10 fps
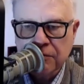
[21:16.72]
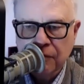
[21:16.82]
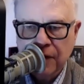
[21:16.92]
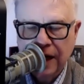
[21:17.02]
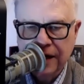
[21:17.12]

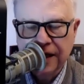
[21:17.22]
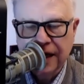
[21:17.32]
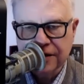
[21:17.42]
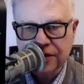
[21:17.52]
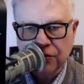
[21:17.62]
And he
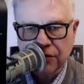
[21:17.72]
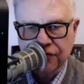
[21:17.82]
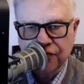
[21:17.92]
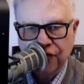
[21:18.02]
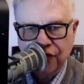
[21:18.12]
had a sort of
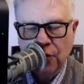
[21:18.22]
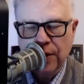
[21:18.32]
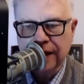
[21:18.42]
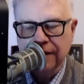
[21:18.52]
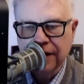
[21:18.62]

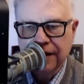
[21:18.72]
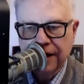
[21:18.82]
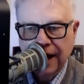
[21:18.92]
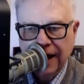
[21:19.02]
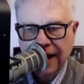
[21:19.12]
flowing
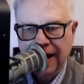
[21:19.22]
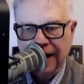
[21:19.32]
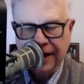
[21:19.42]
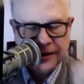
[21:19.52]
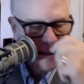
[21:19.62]
hand.